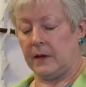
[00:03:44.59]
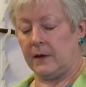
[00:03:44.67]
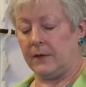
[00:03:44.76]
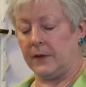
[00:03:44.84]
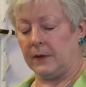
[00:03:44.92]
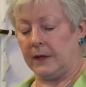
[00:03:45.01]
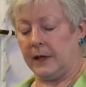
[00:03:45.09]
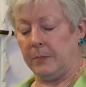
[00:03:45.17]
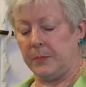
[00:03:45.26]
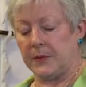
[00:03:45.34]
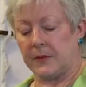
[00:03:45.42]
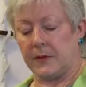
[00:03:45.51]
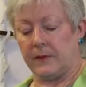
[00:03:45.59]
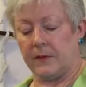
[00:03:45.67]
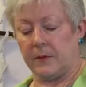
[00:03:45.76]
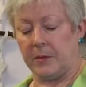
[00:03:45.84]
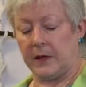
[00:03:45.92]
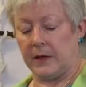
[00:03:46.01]
of the lips of
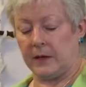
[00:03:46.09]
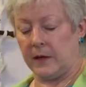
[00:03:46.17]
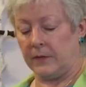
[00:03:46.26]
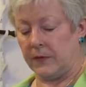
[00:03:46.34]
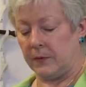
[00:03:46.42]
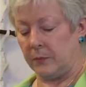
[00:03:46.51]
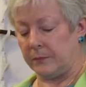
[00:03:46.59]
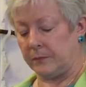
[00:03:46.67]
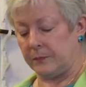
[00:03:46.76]
the butt of the